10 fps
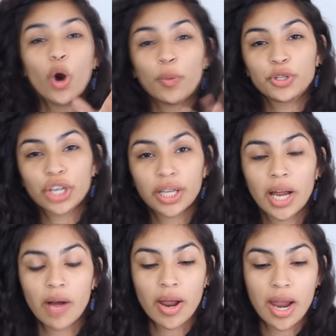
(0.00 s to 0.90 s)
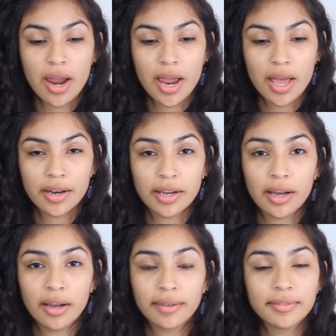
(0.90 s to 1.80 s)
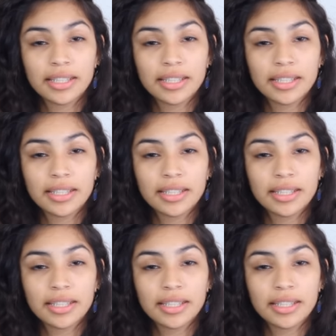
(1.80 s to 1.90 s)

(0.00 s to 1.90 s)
Hope you check it out and uh,